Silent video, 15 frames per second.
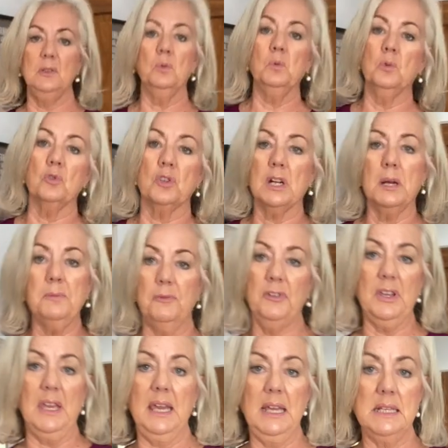your wardrobe
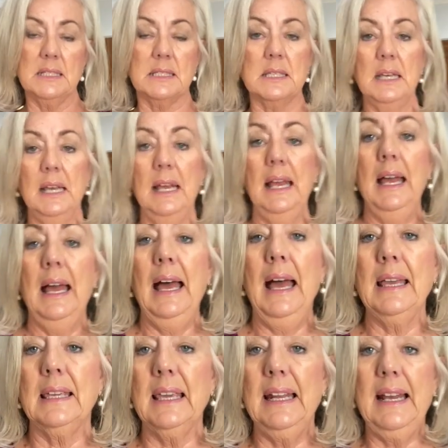for years
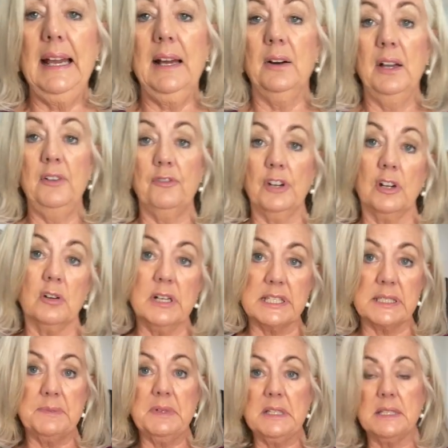and get it out every
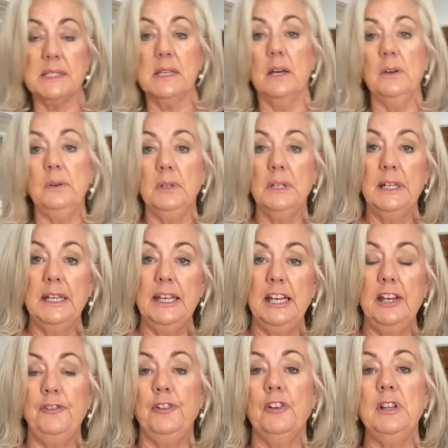Christmas. So
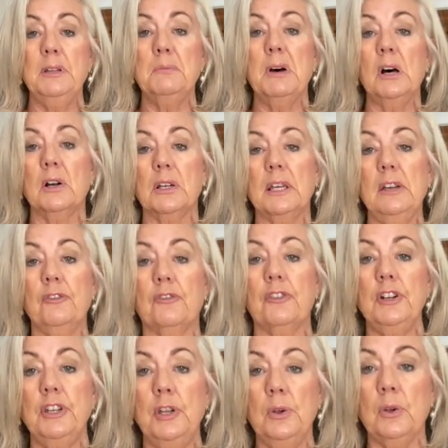if you're in the market for
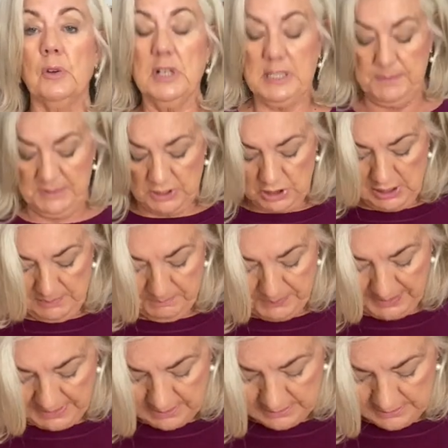a new Christmas
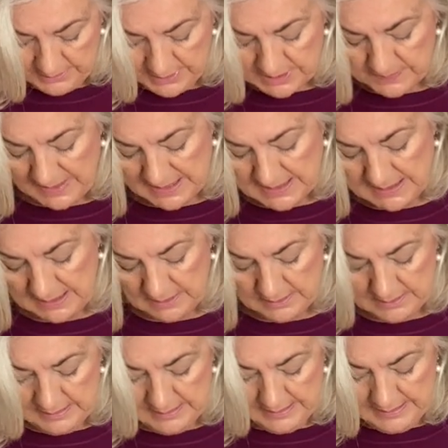jumper, sweater,
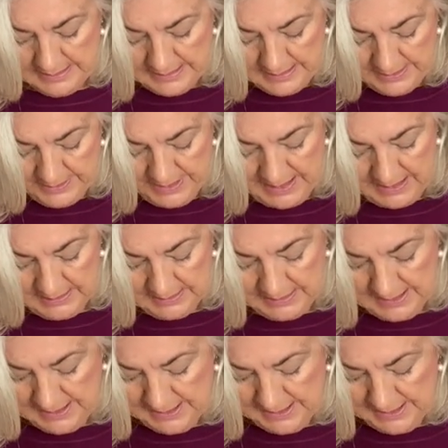then